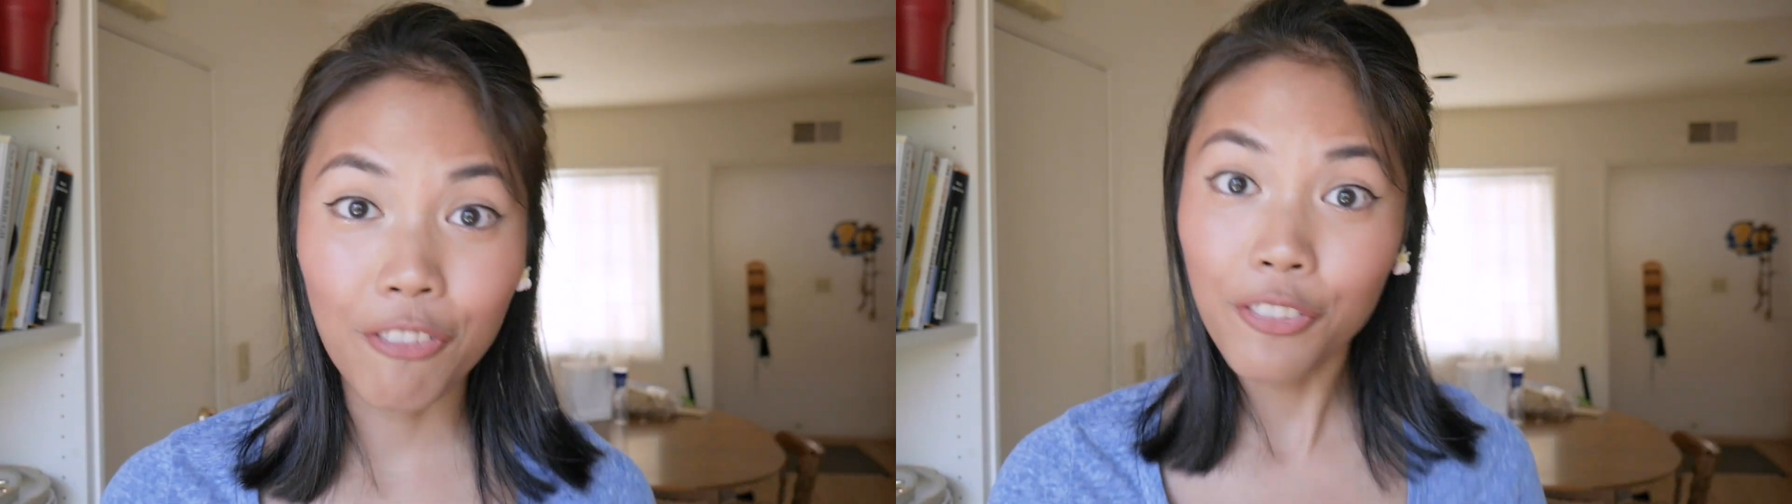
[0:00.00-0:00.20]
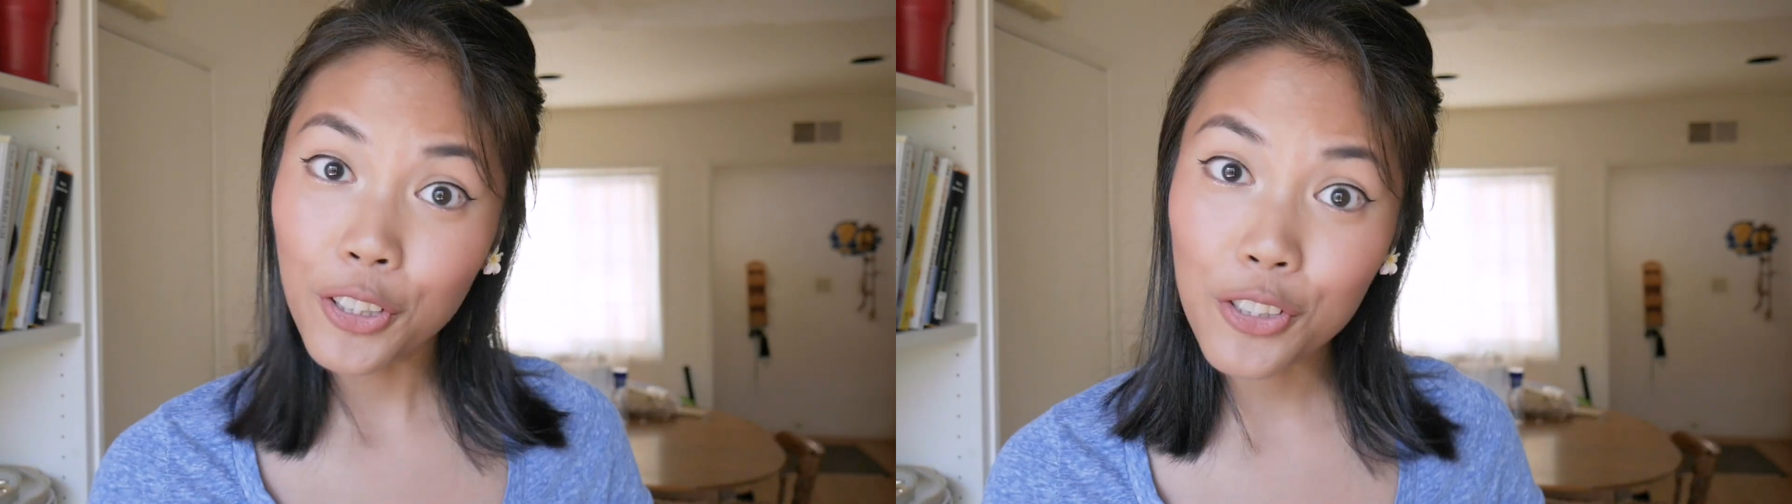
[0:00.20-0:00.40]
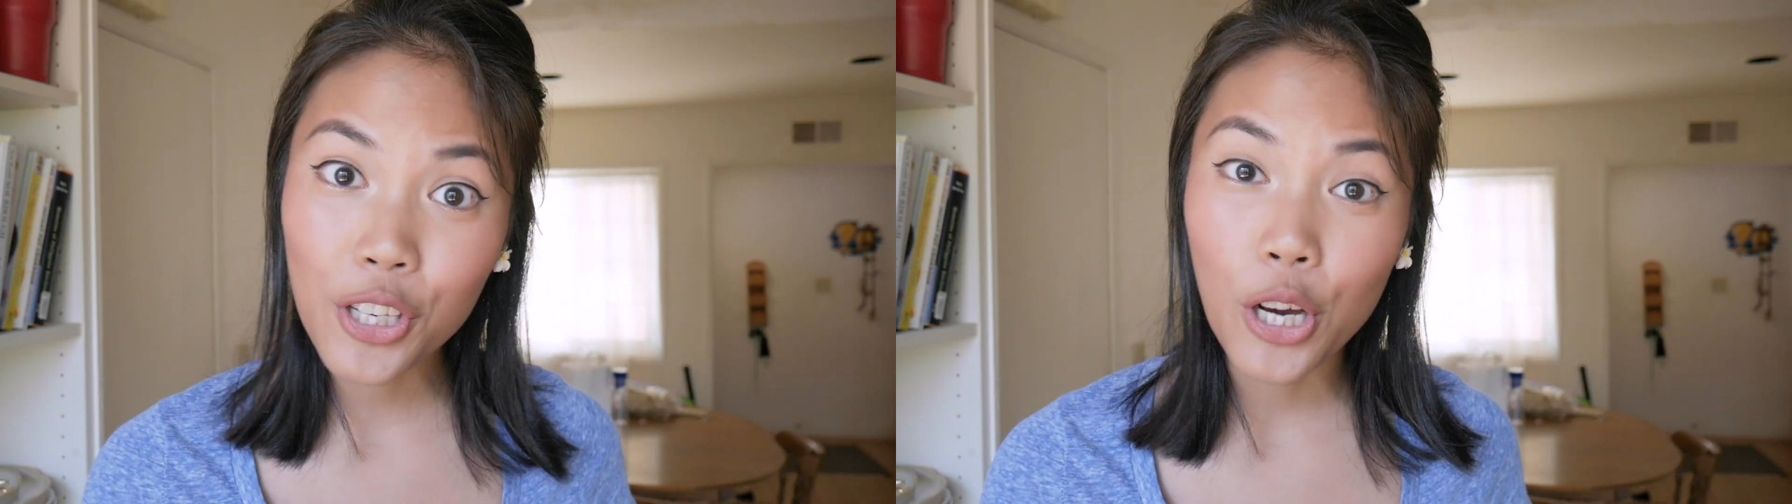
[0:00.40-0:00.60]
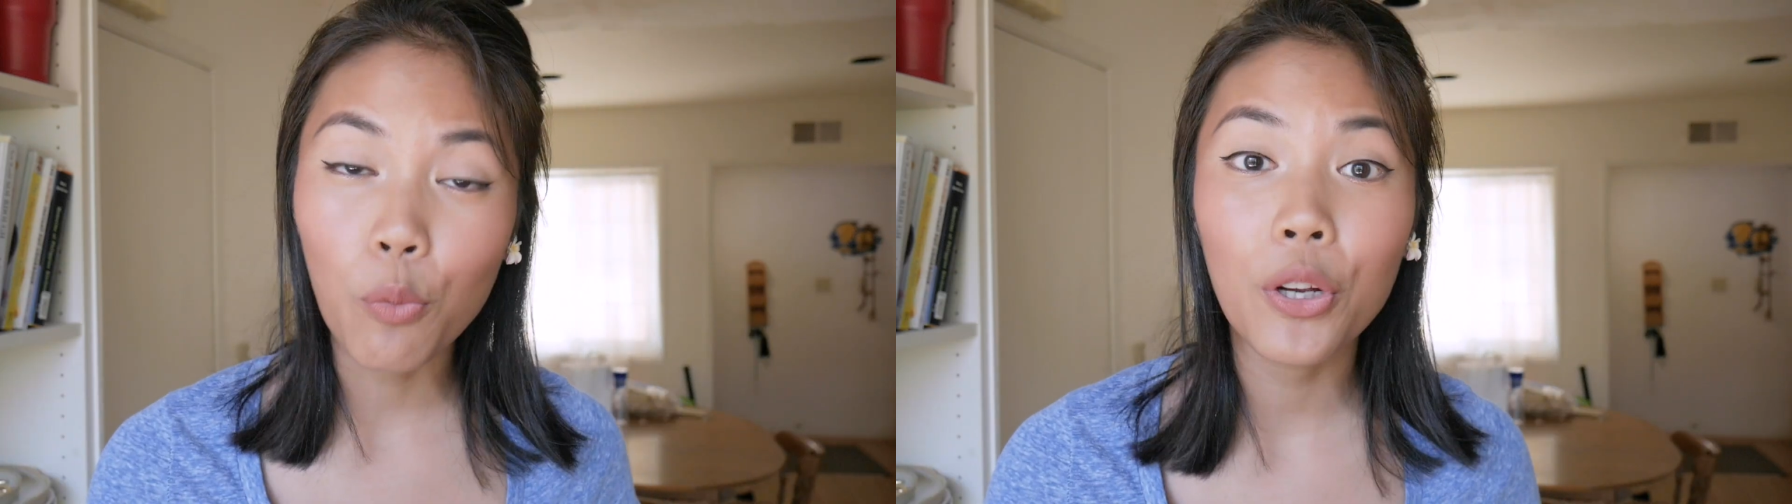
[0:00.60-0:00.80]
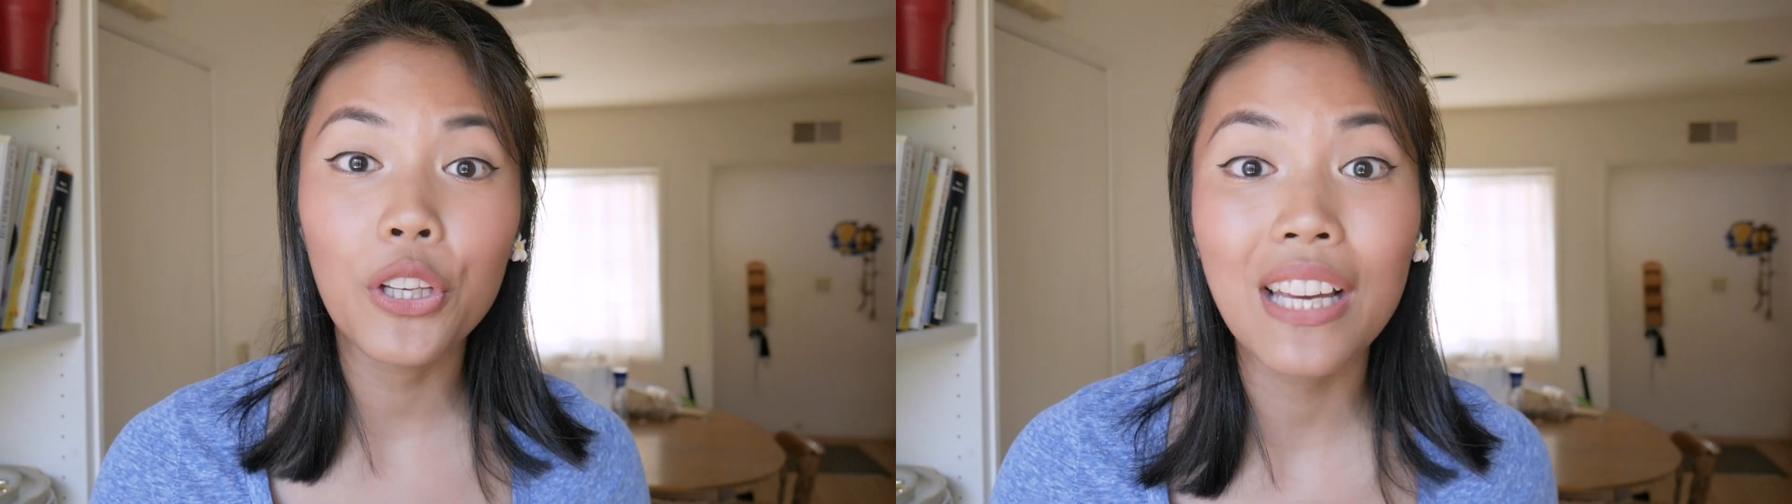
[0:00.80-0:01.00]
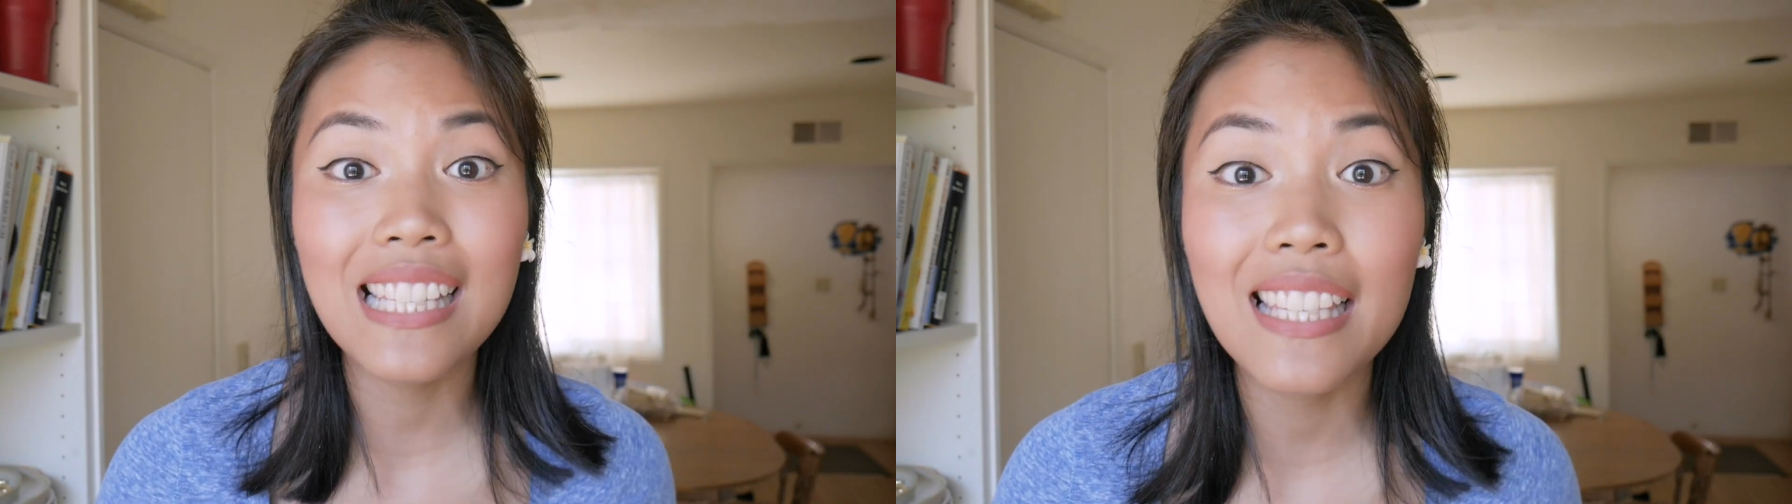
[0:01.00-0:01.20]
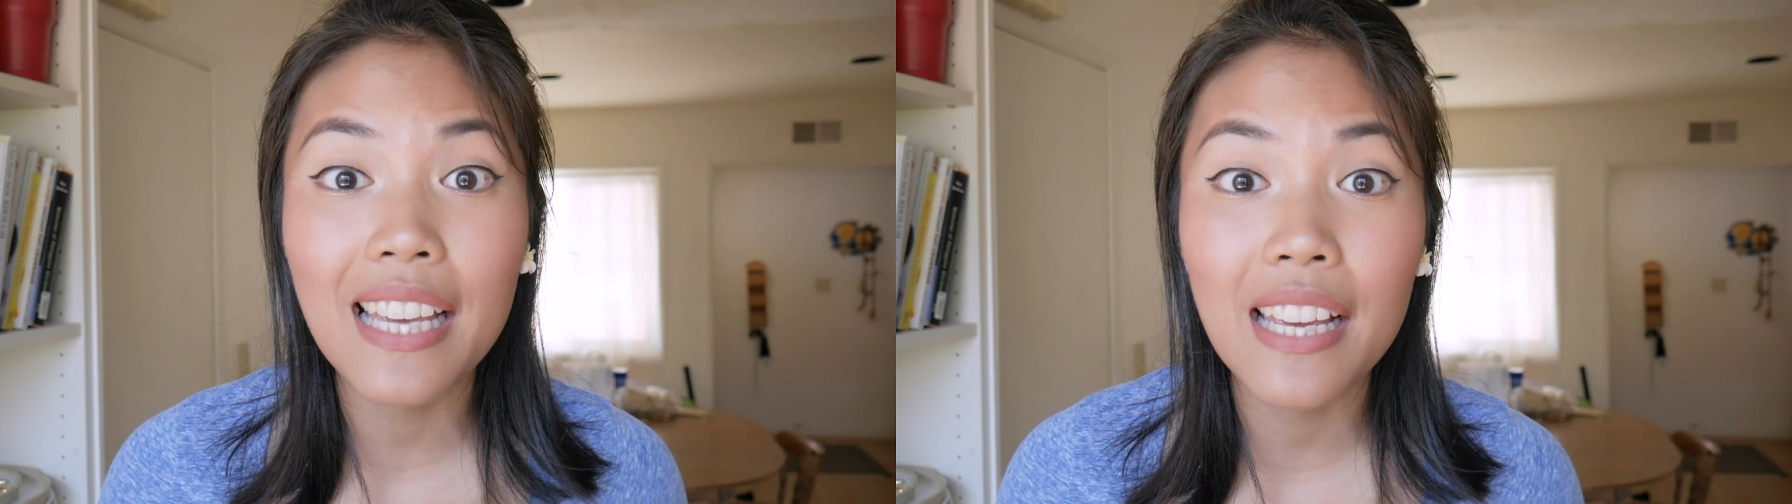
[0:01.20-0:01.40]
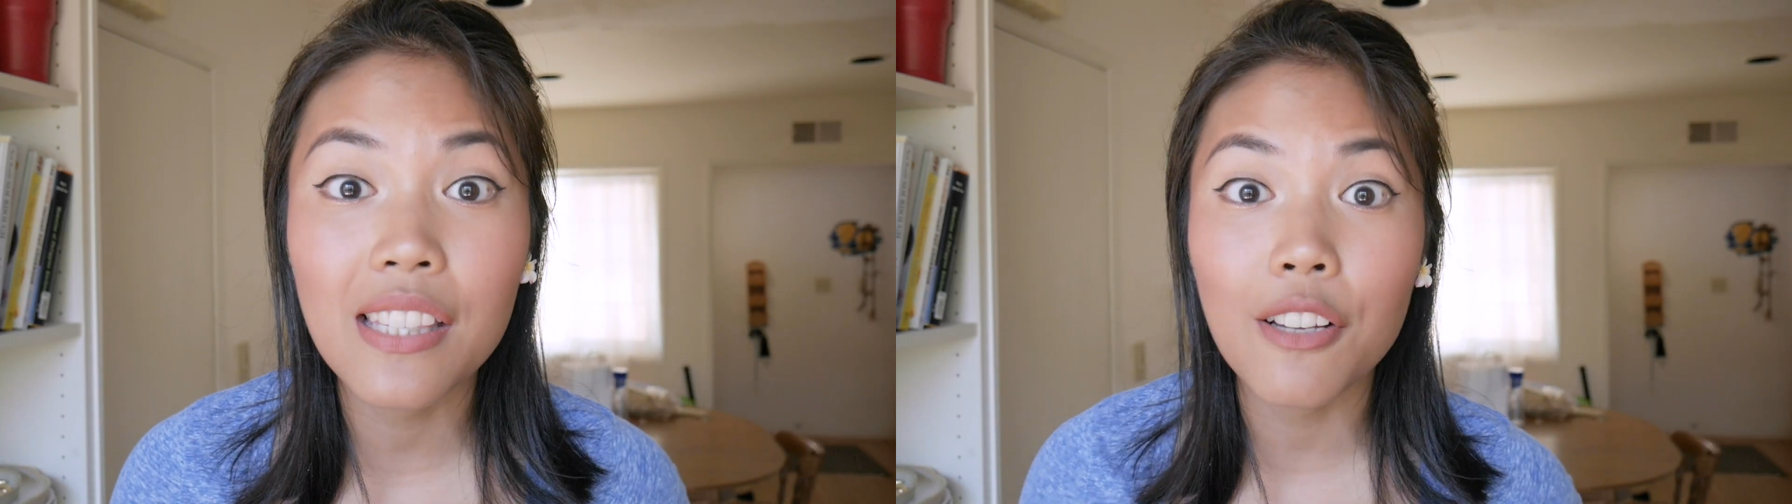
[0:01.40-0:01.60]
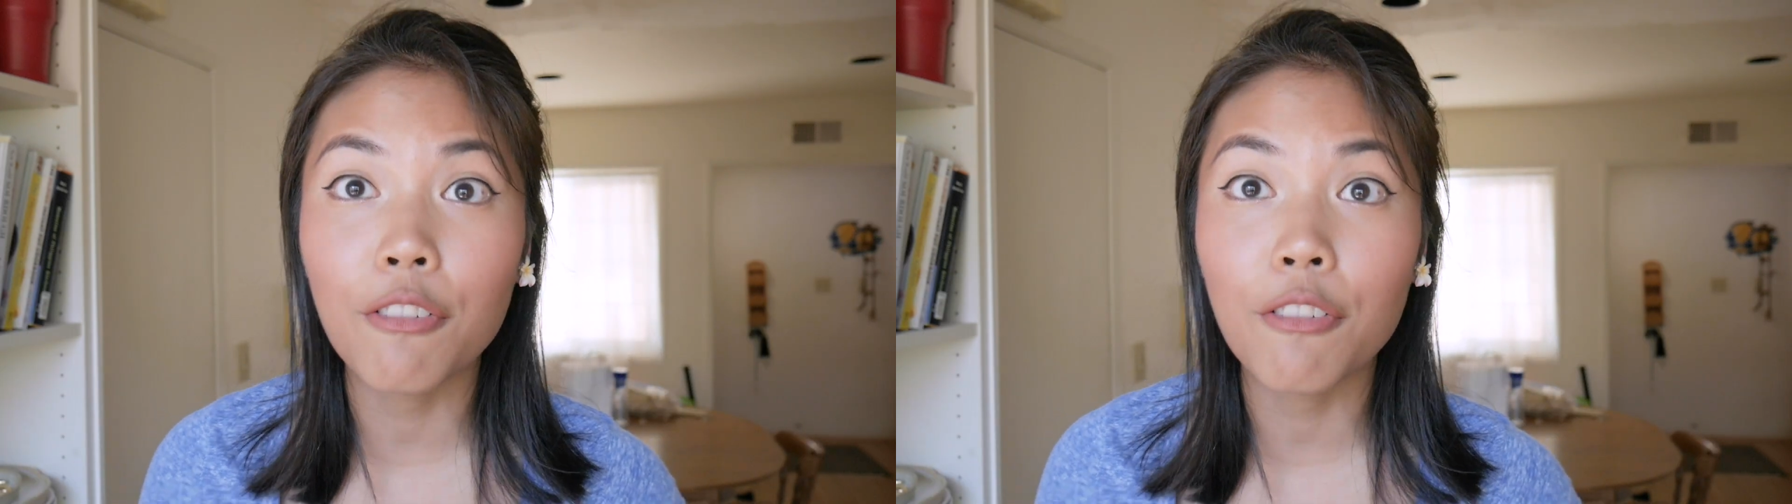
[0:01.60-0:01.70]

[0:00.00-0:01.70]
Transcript: food show where you get to taste the